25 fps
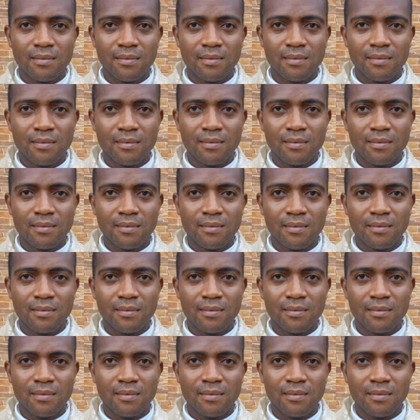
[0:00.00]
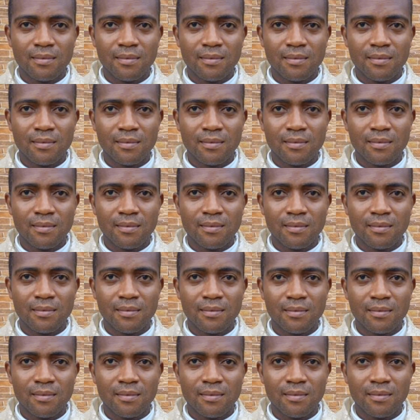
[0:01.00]

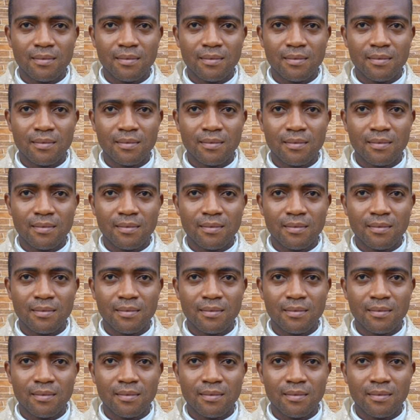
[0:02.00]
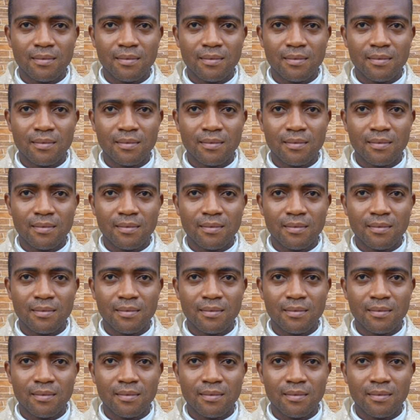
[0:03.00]

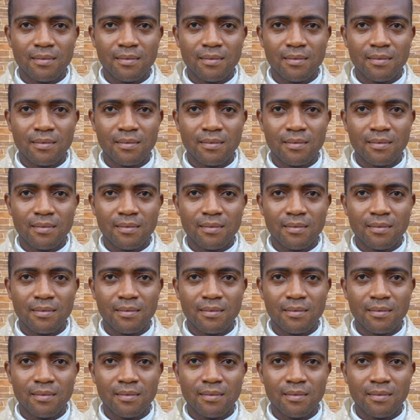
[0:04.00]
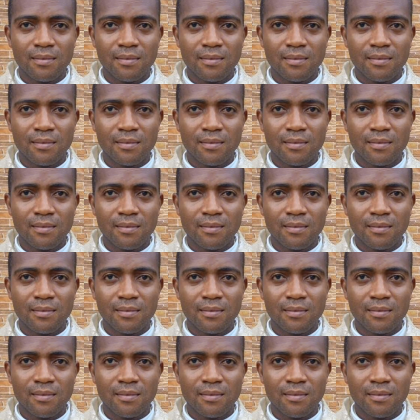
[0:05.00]
[no speech]